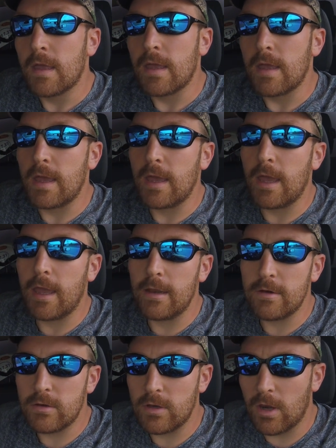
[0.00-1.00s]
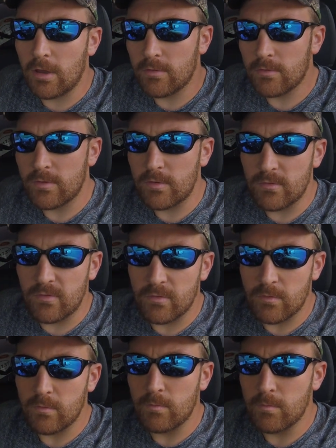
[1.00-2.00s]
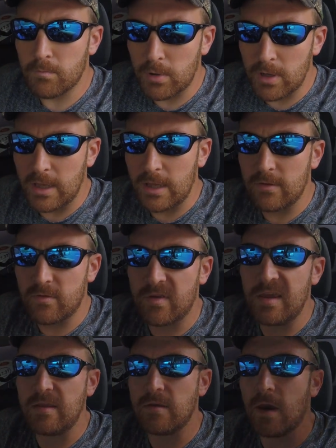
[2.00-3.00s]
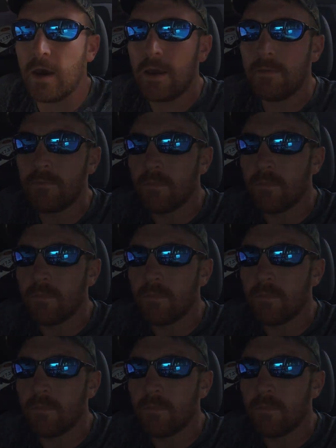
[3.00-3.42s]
and just putting in seat time.